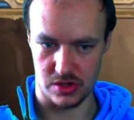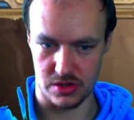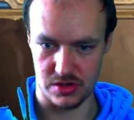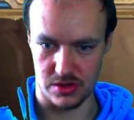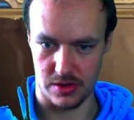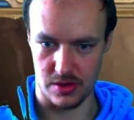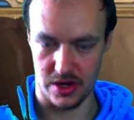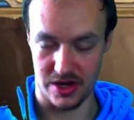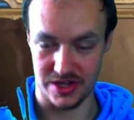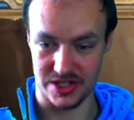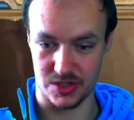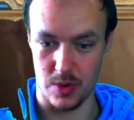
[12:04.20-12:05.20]
to 30.
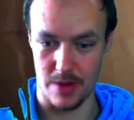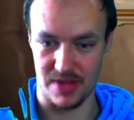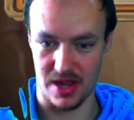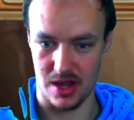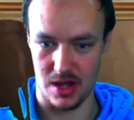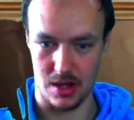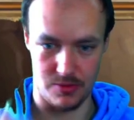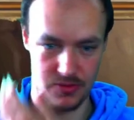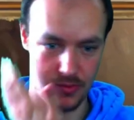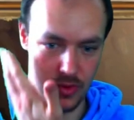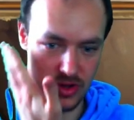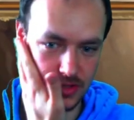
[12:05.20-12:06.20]
Swipped it up with
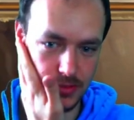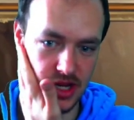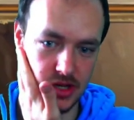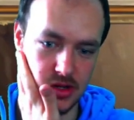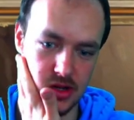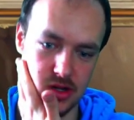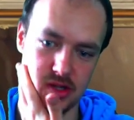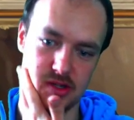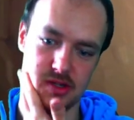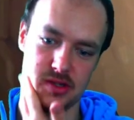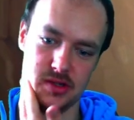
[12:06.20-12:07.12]
1 speed. Nice.